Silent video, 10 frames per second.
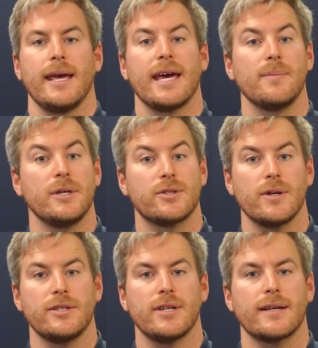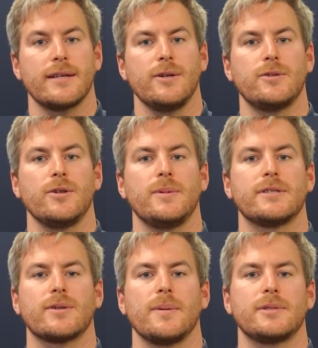And be sure to check the YouTube
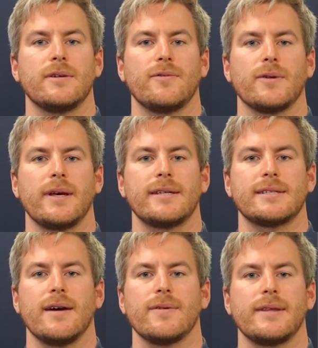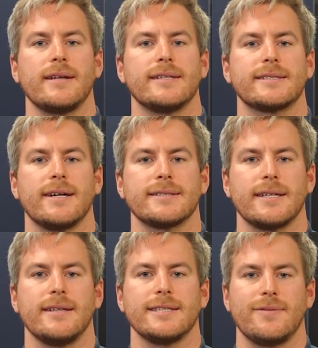description for links to everything discussed
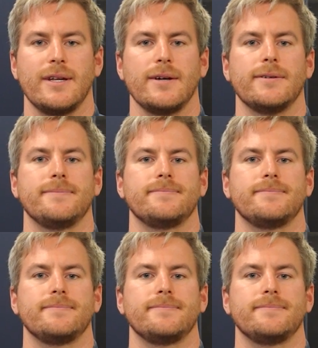in this video.